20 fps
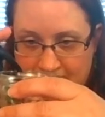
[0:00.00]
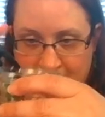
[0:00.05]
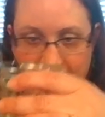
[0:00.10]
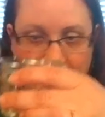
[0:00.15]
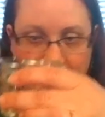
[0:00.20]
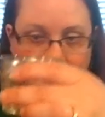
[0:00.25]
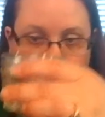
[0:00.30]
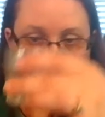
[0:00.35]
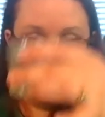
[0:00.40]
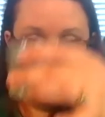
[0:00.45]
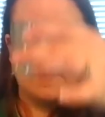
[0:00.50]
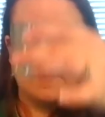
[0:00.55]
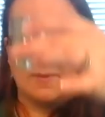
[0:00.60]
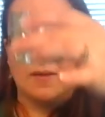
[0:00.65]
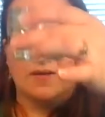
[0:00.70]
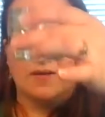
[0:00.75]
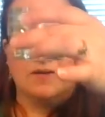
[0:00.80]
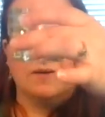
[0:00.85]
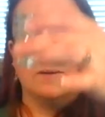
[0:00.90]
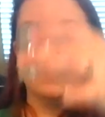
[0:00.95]
Yep, I'm
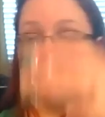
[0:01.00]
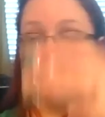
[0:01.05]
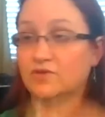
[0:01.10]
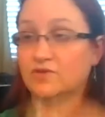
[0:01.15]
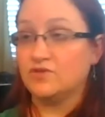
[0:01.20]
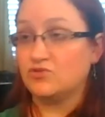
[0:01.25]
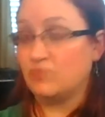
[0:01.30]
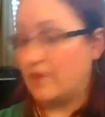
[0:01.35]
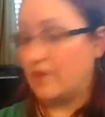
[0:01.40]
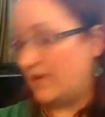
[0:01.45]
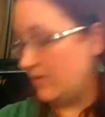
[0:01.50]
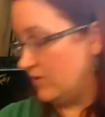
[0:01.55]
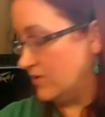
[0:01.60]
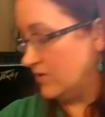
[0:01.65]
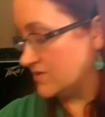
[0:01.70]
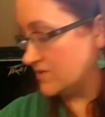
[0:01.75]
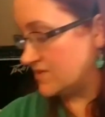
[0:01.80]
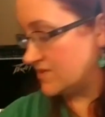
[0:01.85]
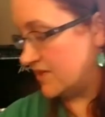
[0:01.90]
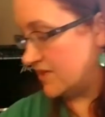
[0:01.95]
going to do this right
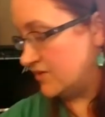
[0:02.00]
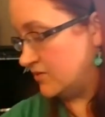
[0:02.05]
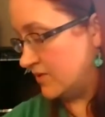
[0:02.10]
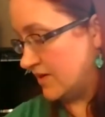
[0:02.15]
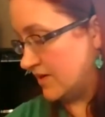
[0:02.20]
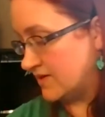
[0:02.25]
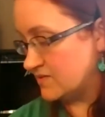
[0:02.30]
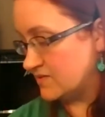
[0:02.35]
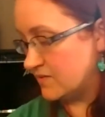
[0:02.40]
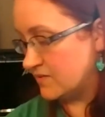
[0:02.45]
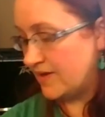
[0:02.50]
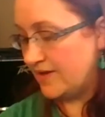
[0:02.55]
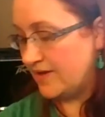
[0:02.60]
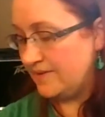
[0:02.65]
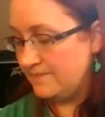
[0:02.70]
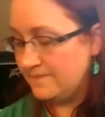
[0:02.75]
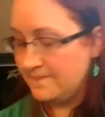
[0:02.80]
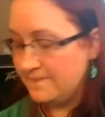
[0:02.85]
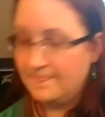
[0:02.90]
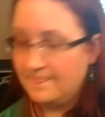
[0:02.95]
alongside you guys,
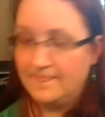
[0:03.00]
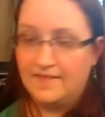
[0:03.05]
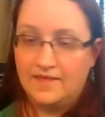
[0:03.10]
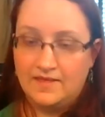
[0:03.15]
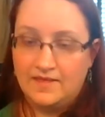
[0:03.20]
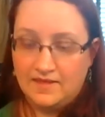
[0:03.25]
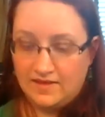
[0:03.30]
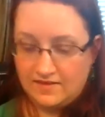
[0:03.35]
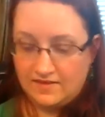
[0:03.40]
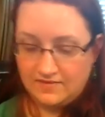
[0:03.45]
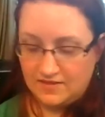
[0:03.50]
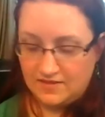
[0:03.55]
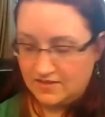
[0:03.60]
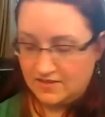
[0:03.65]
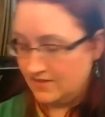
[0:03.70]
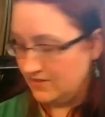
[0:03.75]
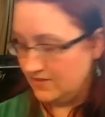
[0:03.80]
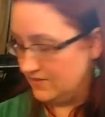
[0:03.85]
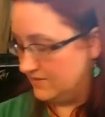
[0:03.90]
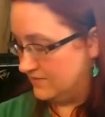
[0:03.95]
okay? And
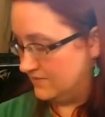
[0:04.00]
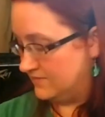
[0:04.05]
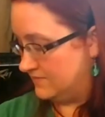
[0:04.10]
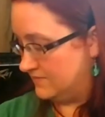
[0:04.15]
then,